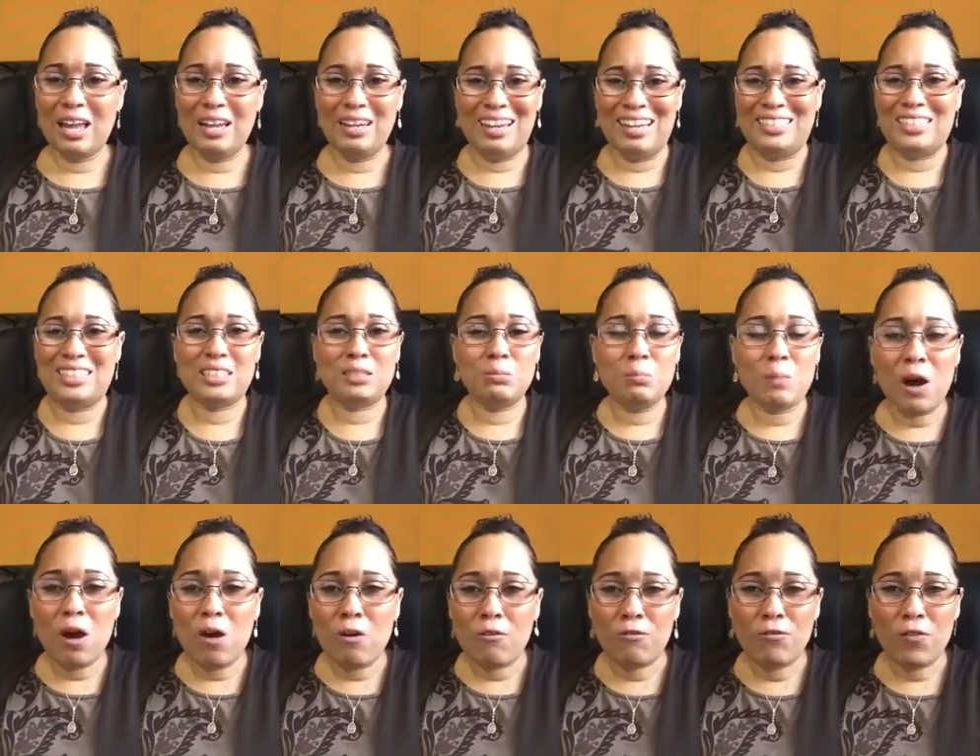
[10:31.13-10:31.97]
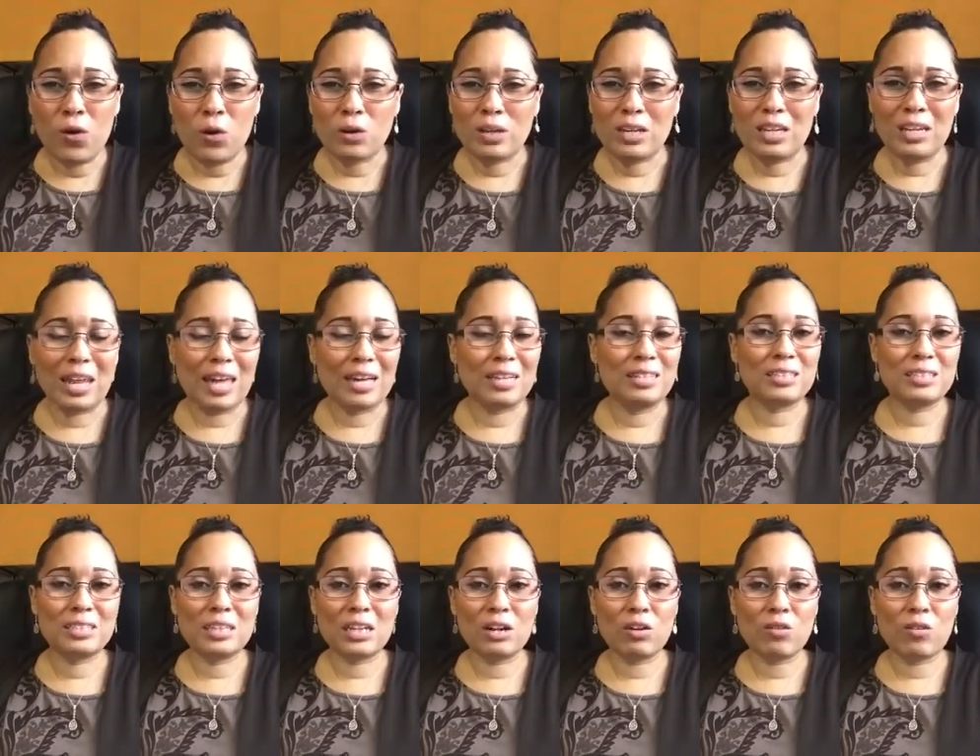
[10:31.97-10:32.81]
and they smell funky like
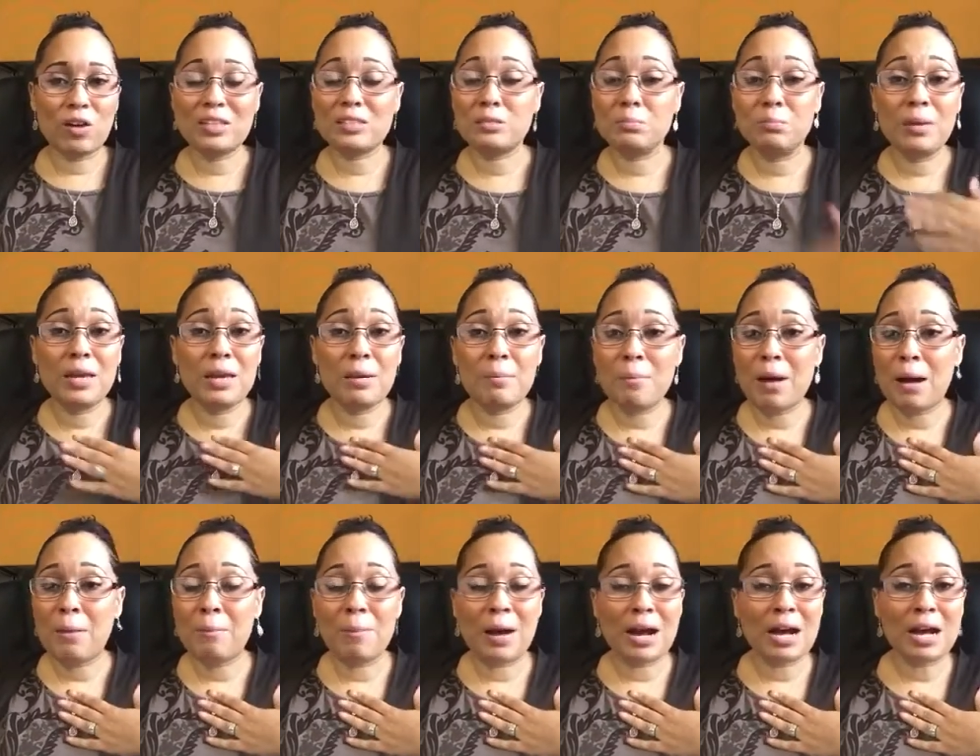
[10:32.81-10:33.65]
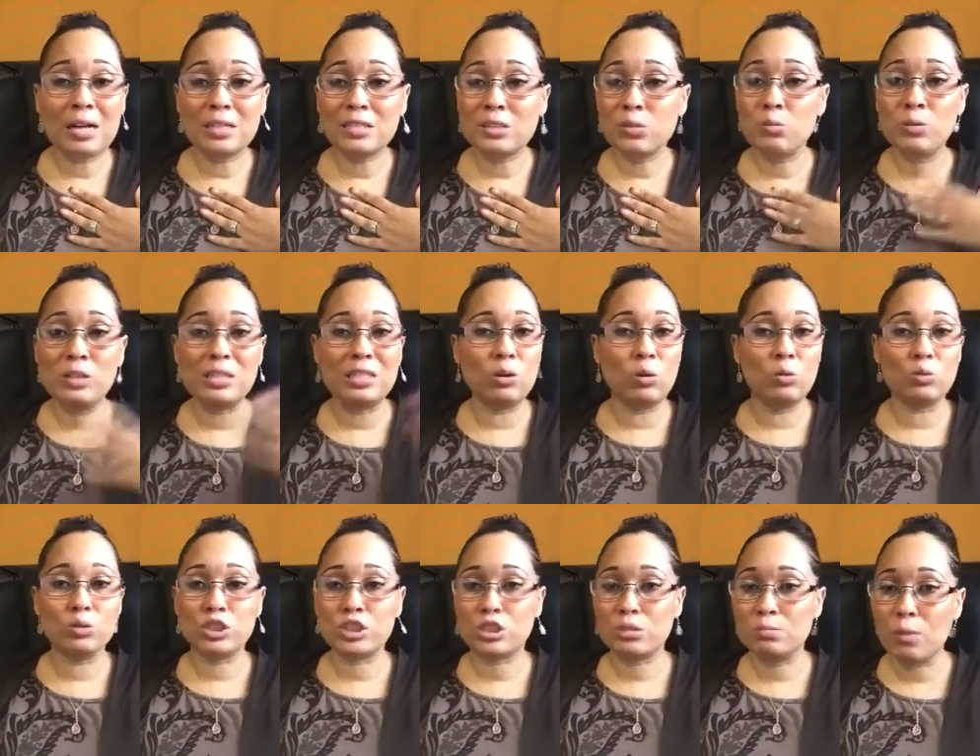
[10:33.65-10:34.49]
cigarettes me and my, my cousin we
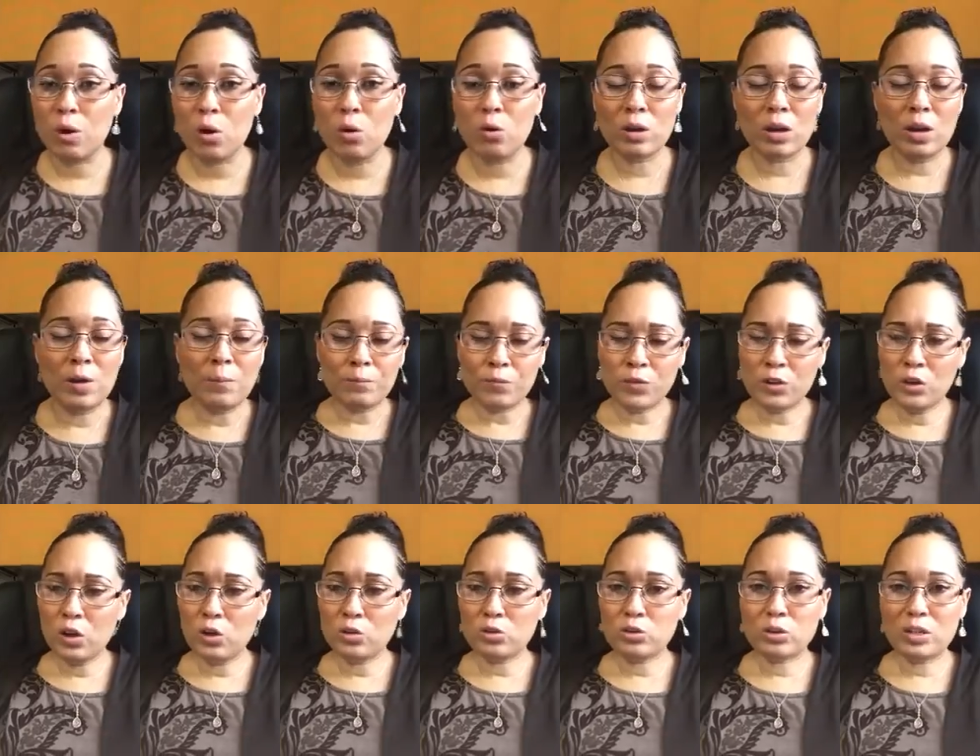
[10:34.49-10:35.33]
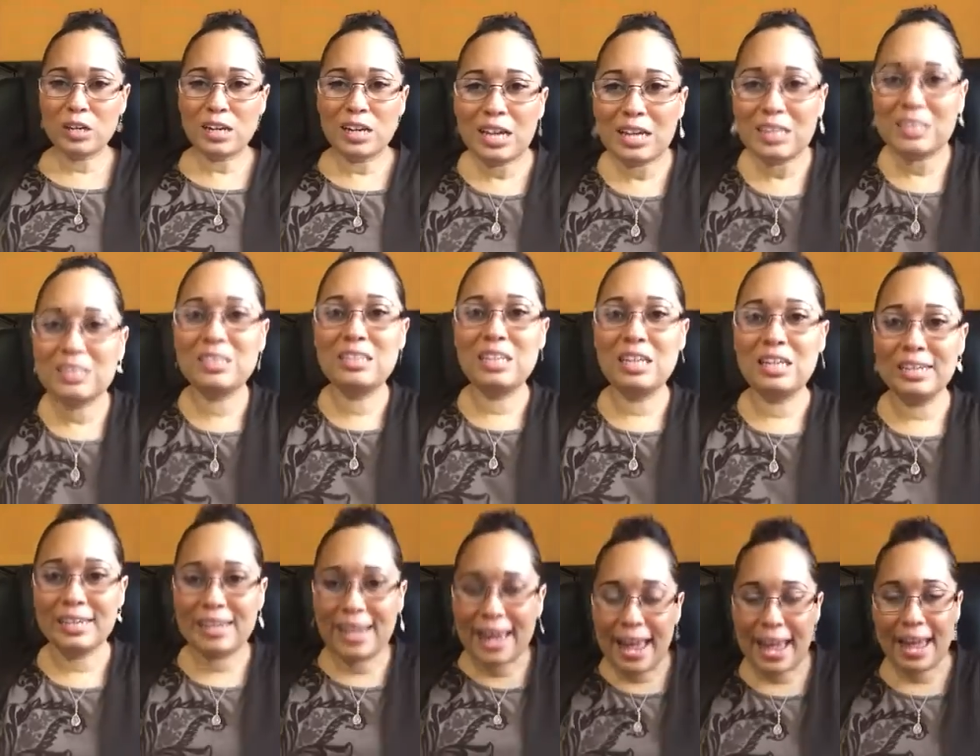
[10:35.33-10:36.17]
don't smoke you know so they
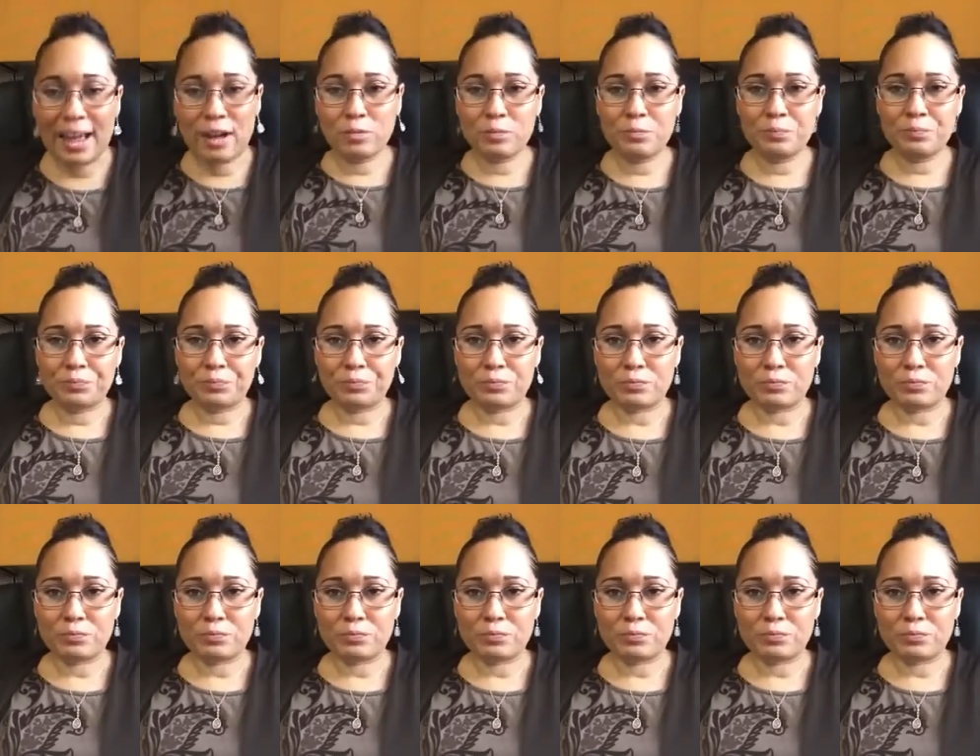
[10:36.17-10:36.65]
sit down